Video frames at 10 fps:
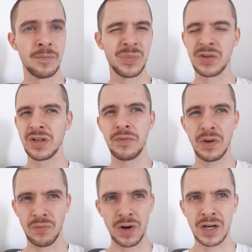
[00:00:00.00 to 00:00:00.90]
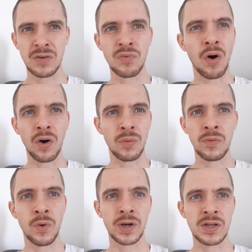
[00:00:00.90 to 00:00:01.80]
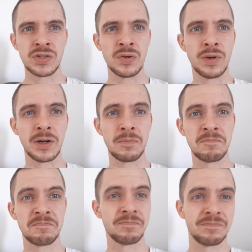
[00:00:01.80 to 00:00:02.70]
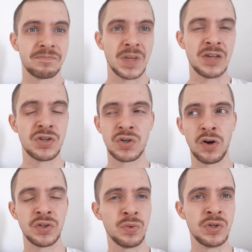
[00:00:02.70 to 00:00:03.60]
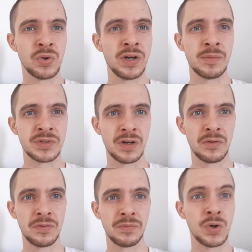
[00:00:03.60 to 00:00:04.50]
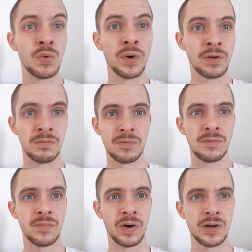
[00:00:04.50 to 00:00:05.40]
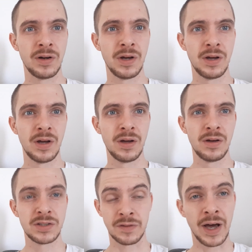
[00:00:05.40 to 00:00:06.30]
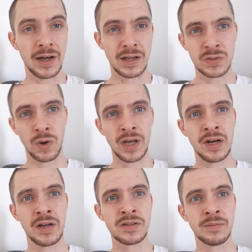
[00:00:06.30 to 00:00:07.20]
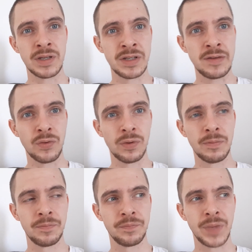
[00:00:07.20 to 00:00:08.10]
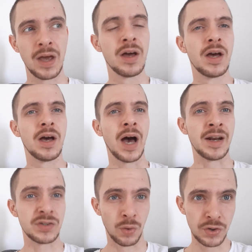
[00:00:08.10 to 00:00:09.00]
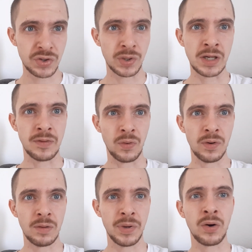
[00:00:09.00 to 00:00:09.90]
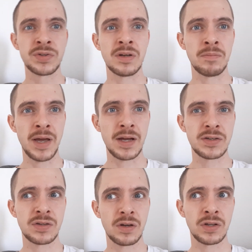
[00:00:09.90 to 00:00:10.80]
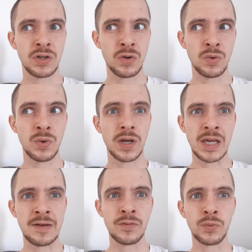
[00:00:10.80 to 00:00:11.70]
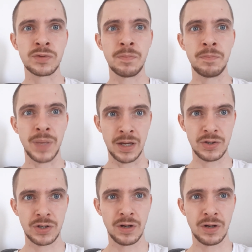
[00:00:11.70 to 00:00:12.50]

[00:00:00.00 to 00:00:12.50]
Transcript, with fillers: There's nothing really wrong with what he's doing. He's just trying to enjoy himself. Who wouldn't, right? So that is why hedonism is evil. And it's also evil because it makes you evil's bitch.